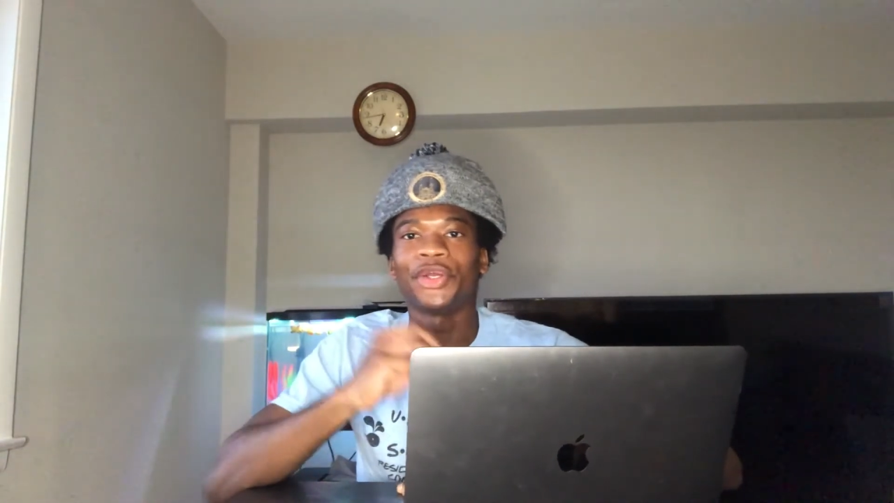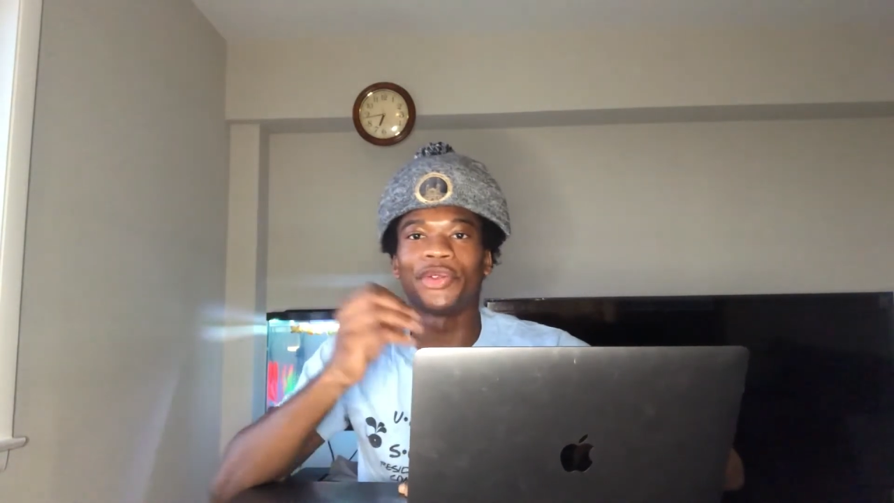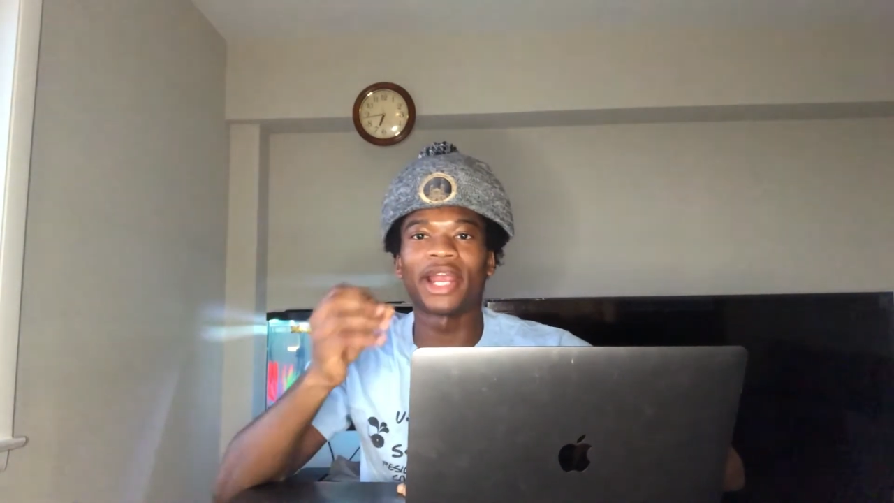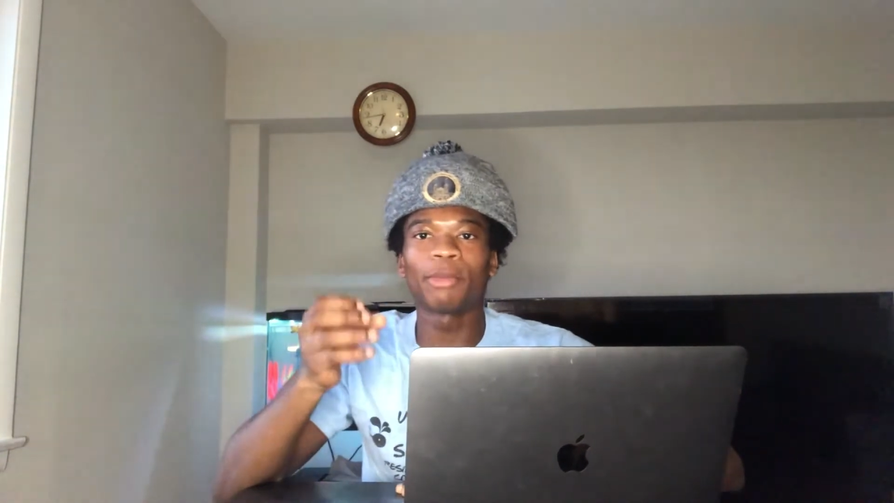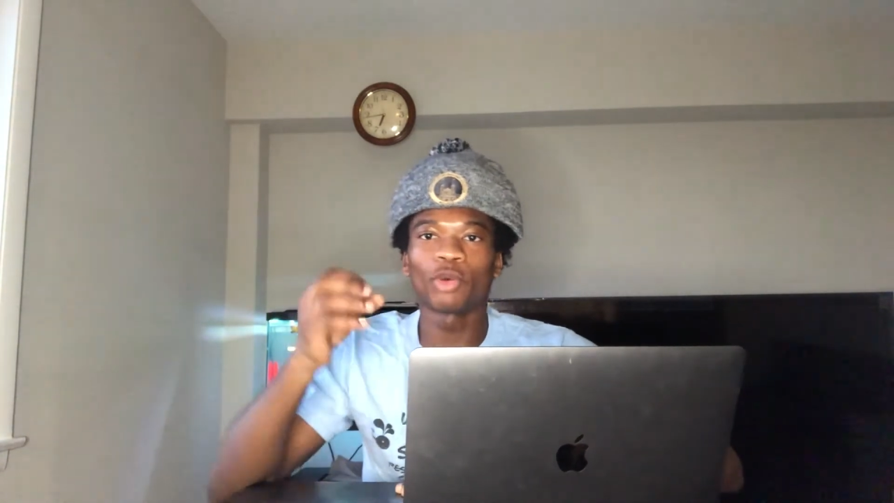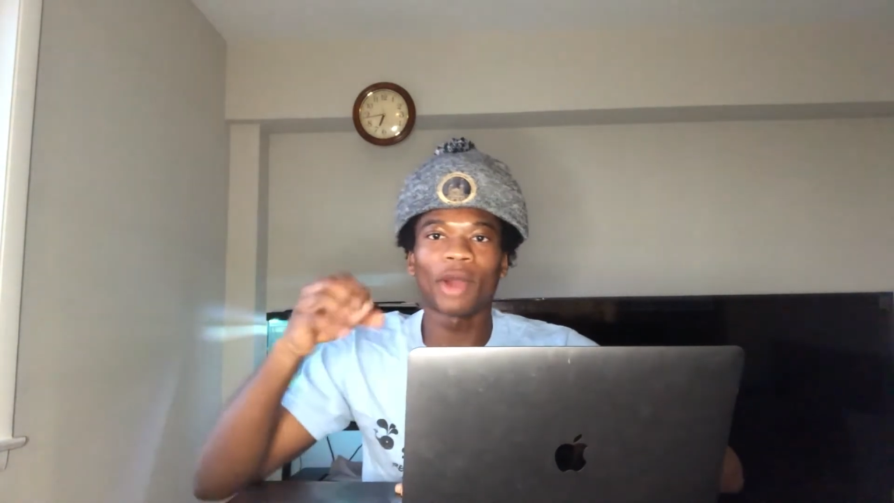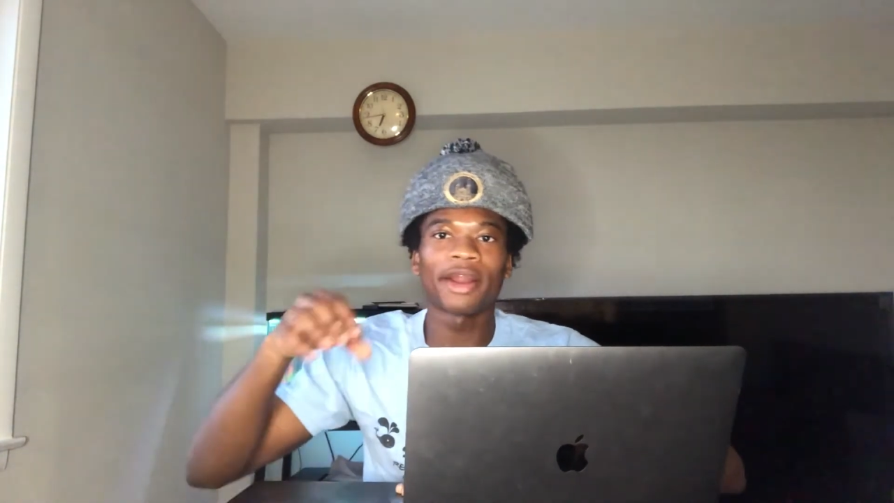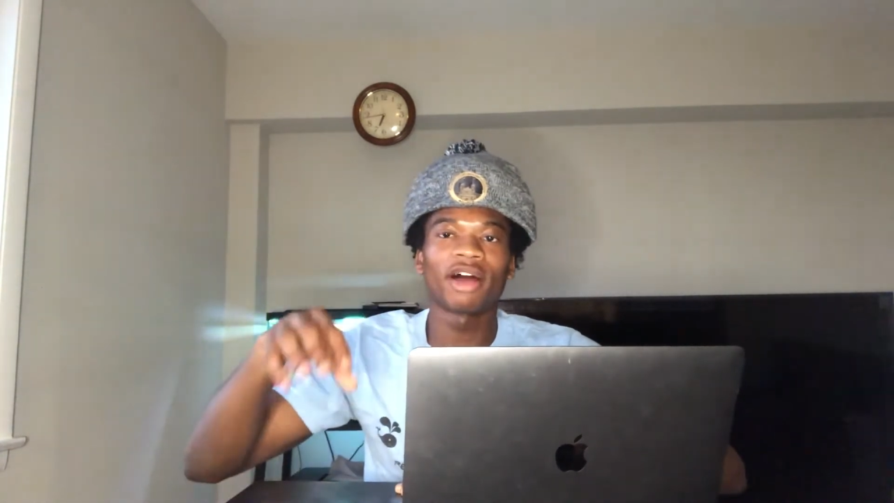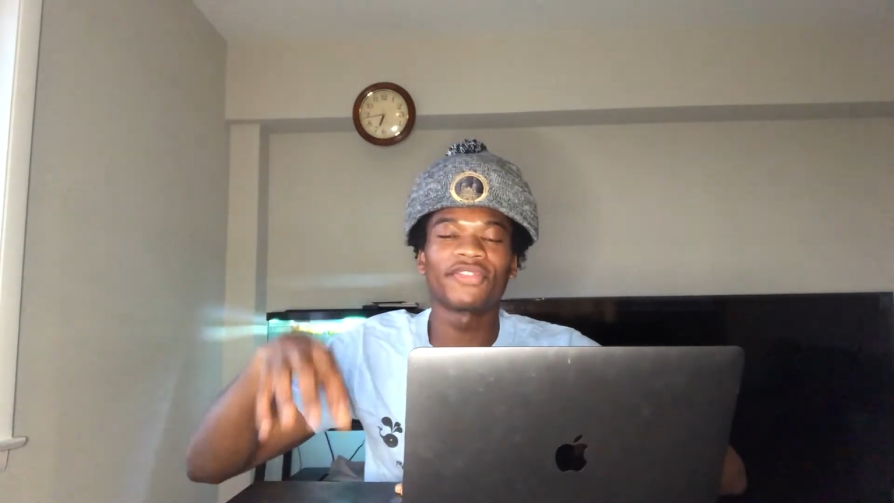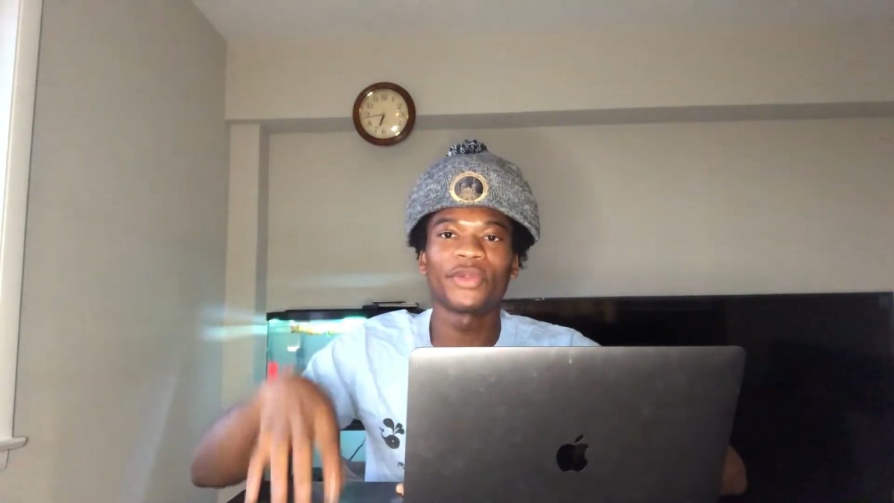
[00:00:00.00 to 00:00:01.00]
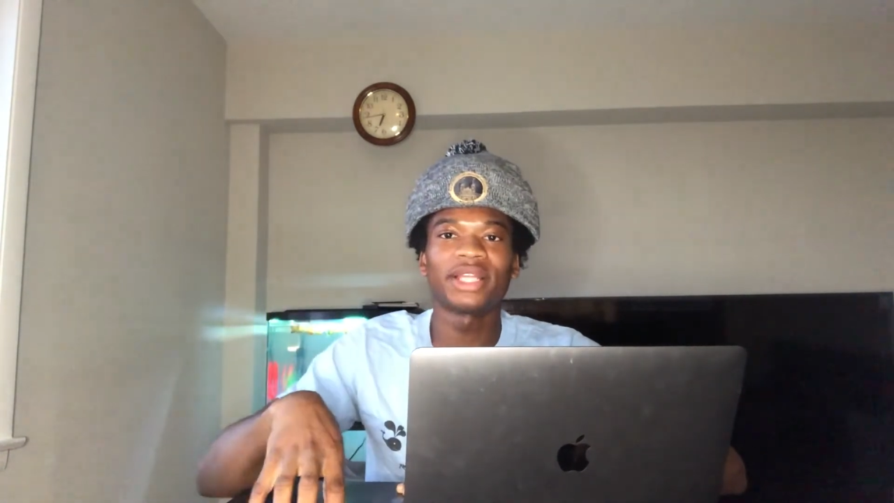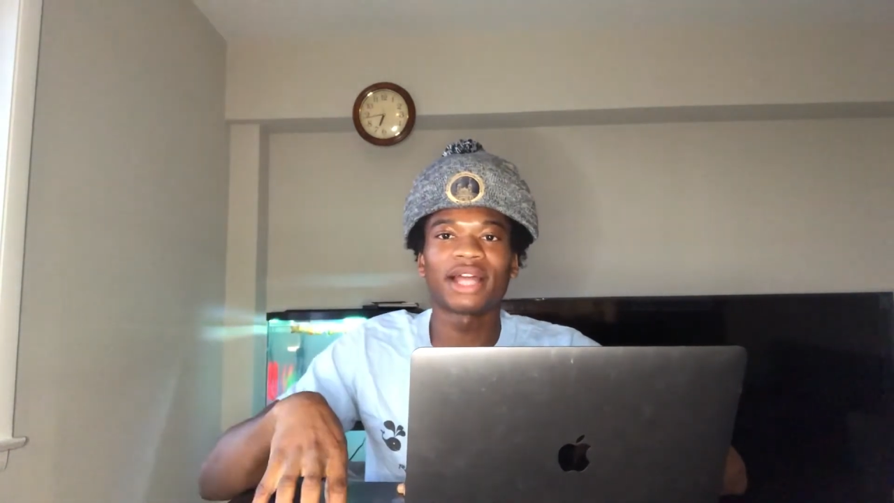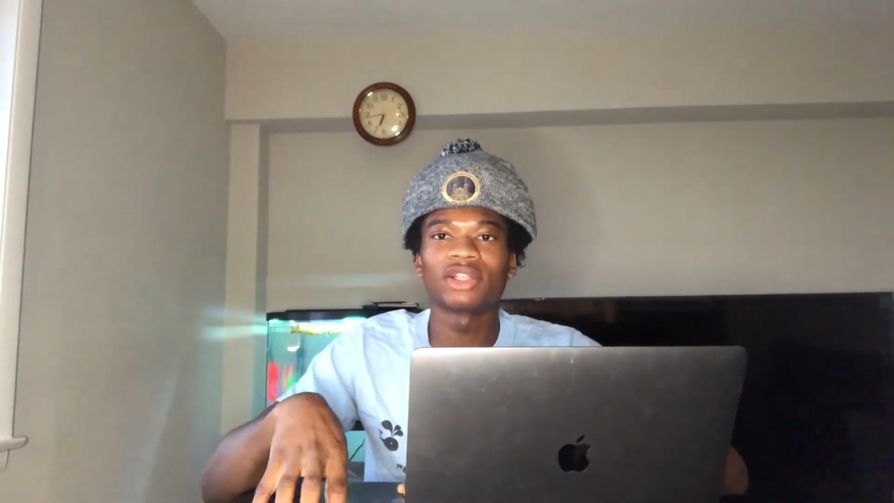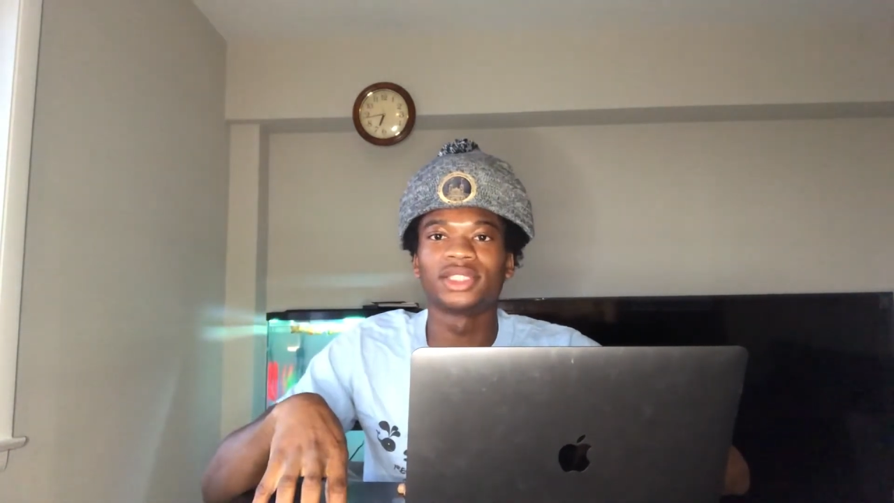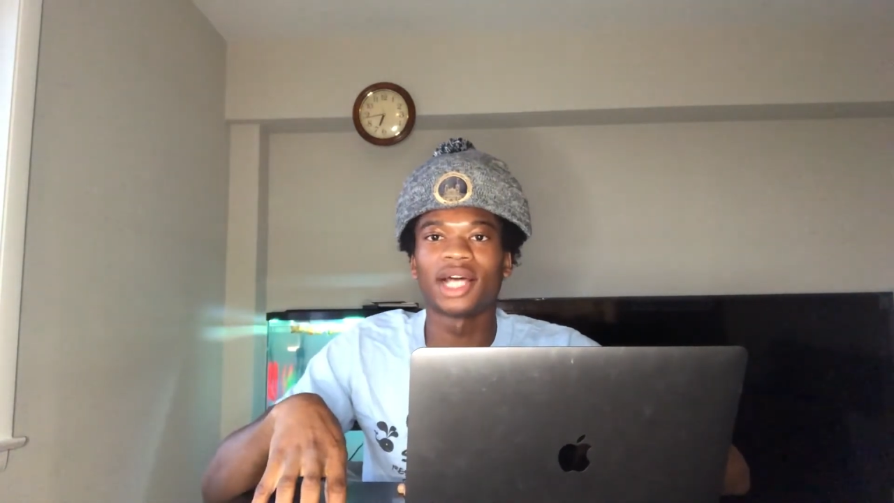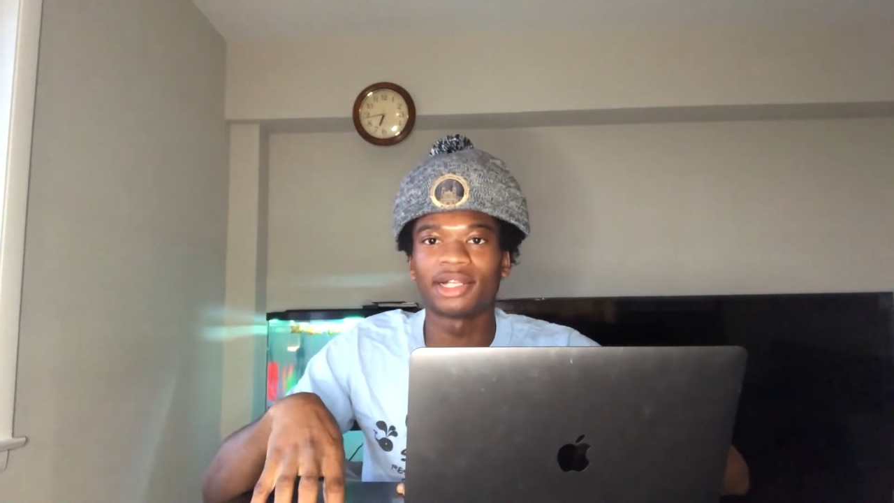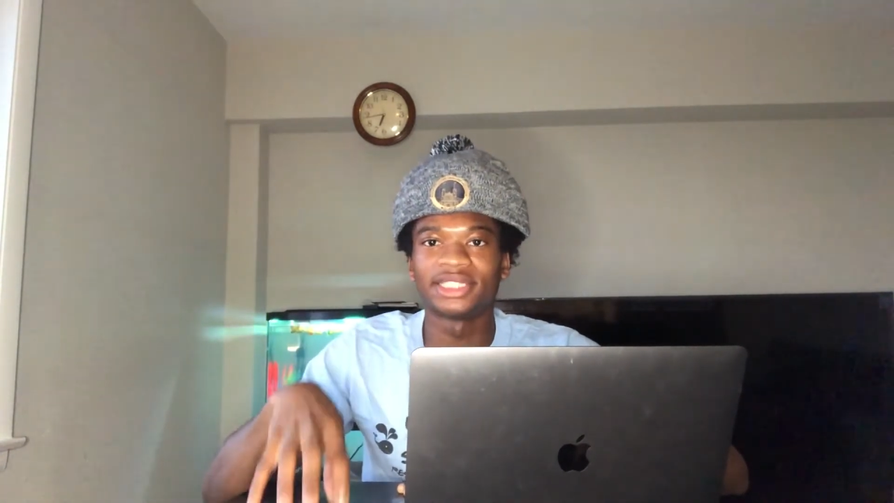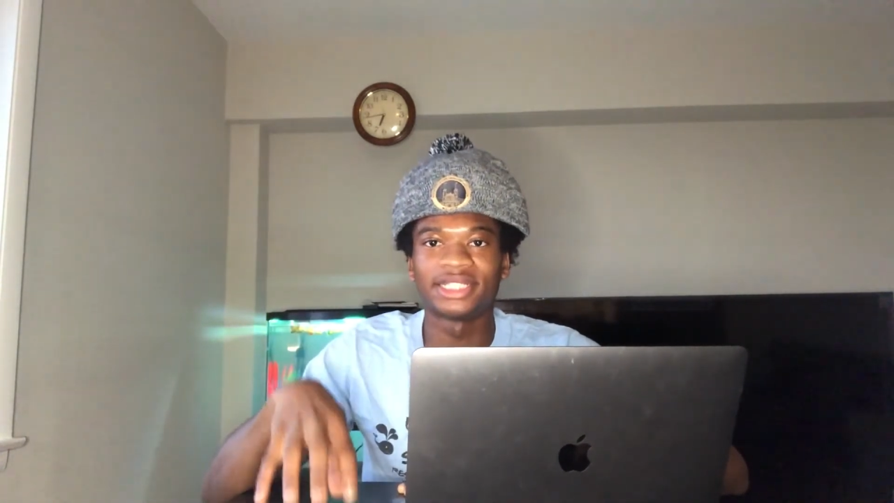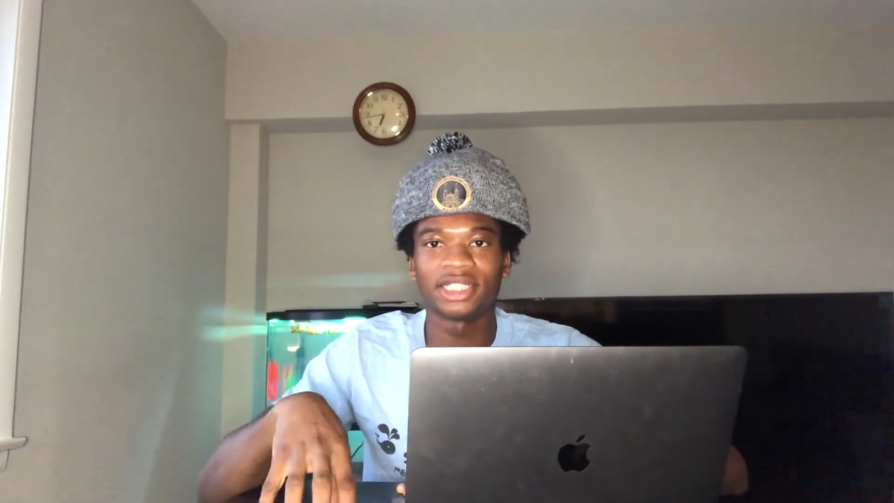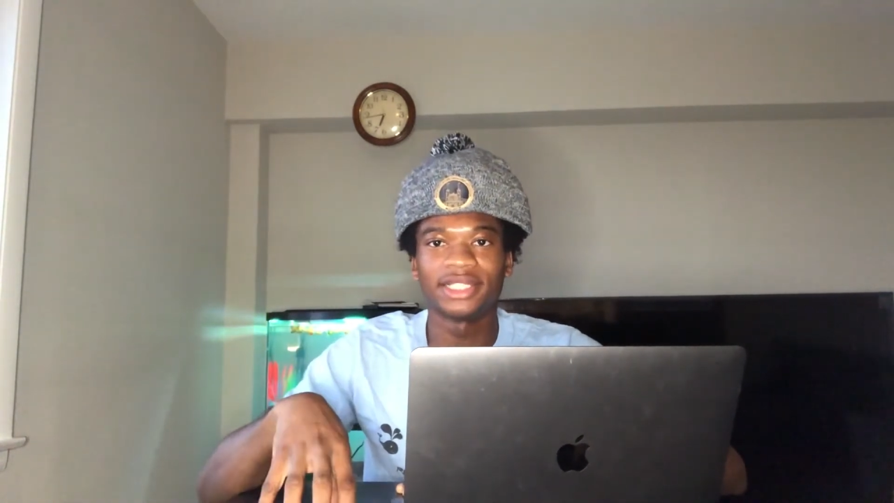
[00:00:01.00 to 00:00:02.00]
You're able to write off
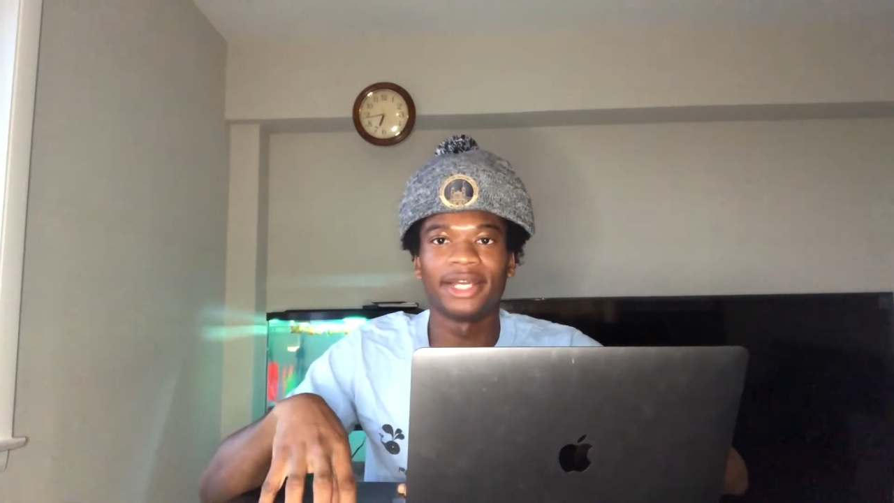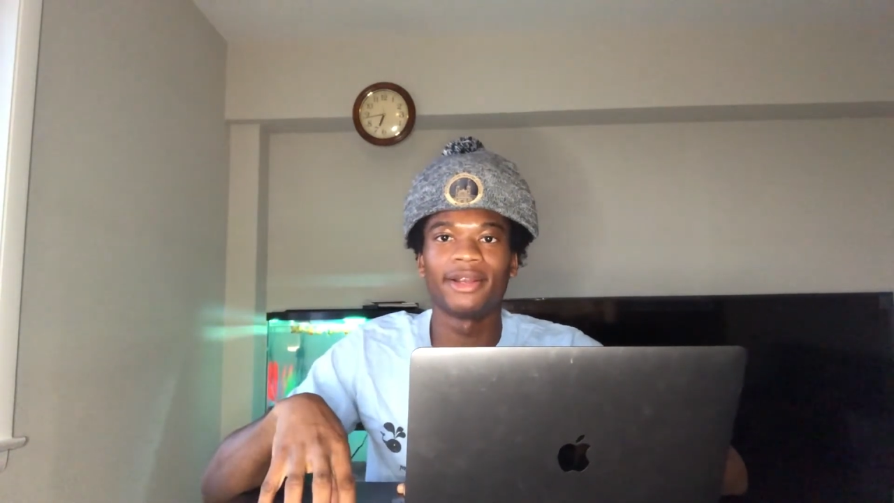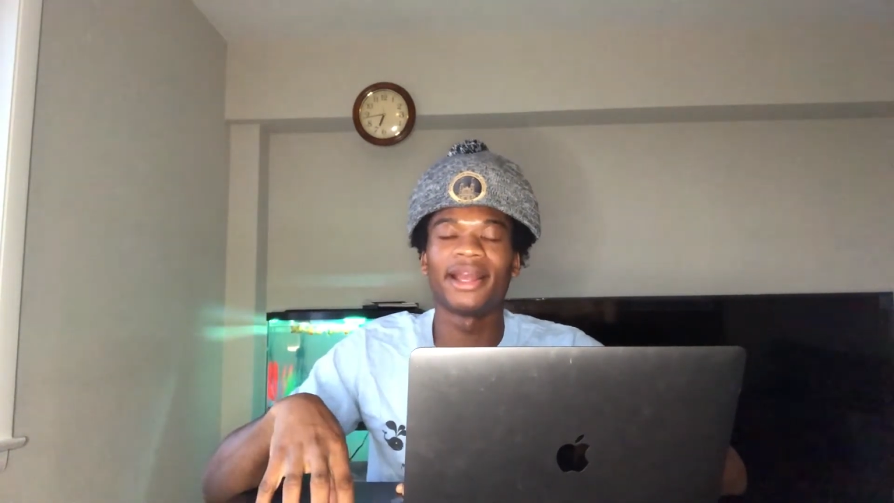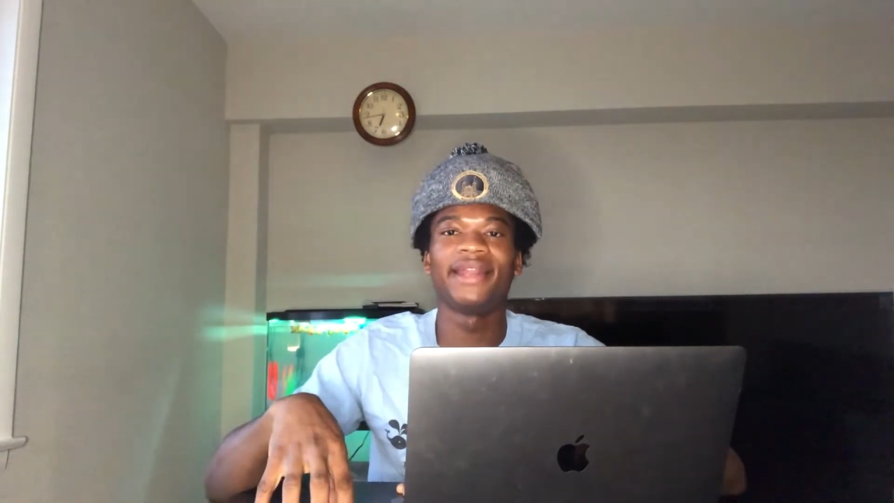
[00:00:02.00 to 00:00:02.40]
$3,000 this year,